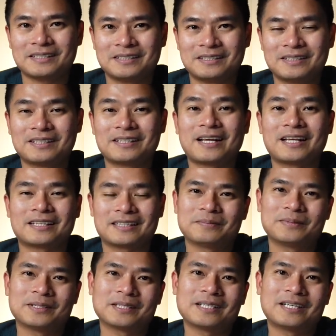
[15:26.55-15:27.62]
the rent,
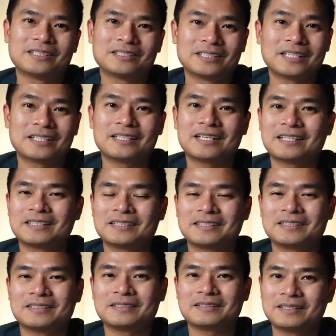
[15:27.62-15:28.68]
but other than that,
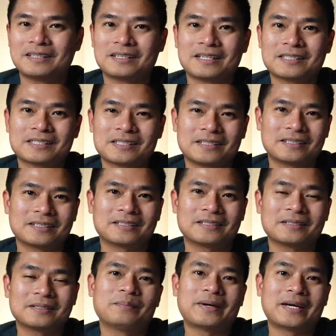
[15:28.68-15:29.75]
the rest are
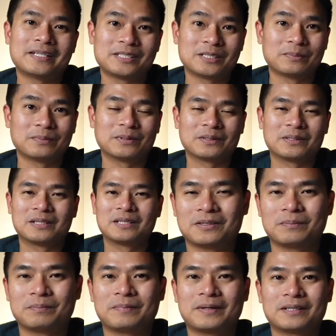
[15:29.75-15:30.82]
manageable
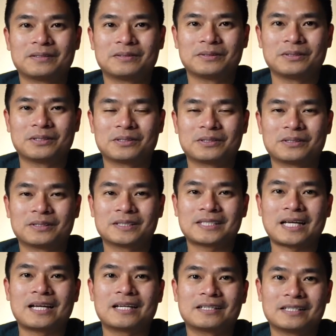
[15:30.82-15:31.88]
compared to your
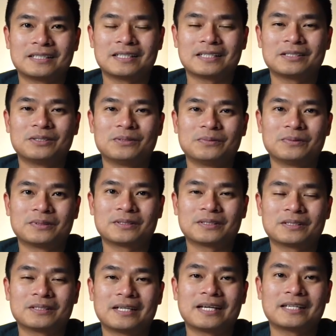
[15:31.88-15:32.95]
salary that you were
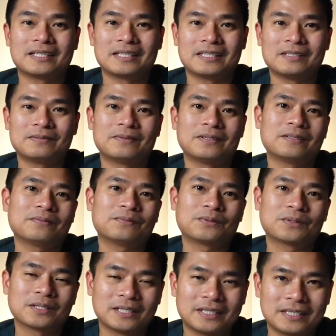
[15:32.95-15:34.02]
getting, even
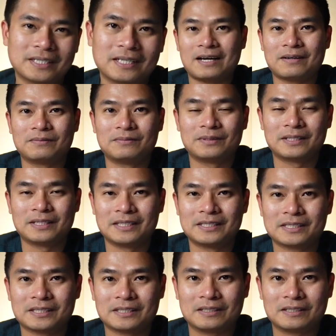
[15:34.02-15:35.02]
for an average